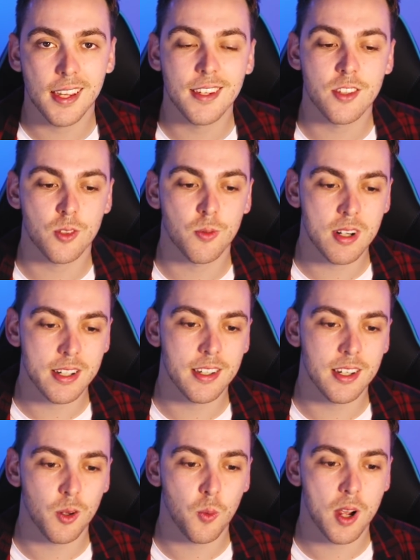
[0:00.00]
and it's
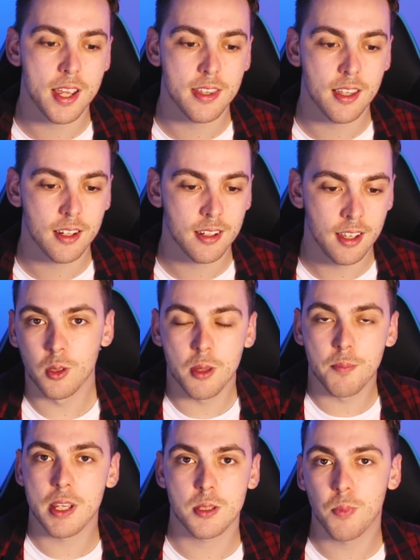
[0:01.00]
written in a way that, well,
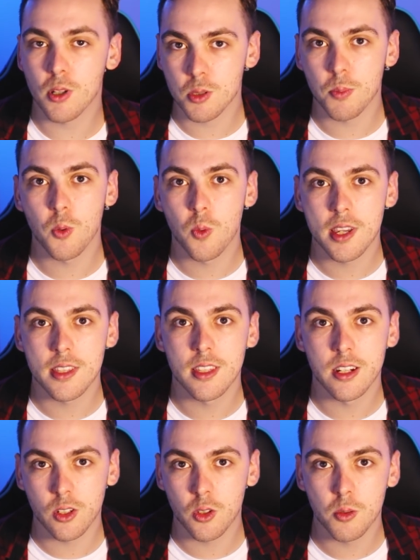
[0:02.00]
the best possible way
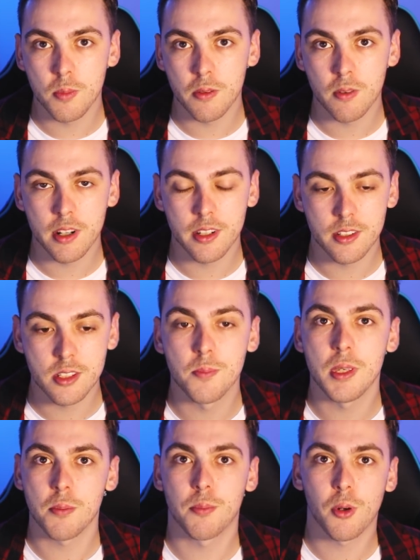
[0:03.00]
that it could be written to
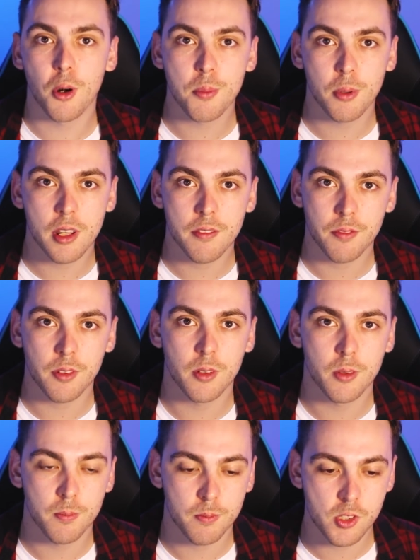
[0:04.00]
be appropriate for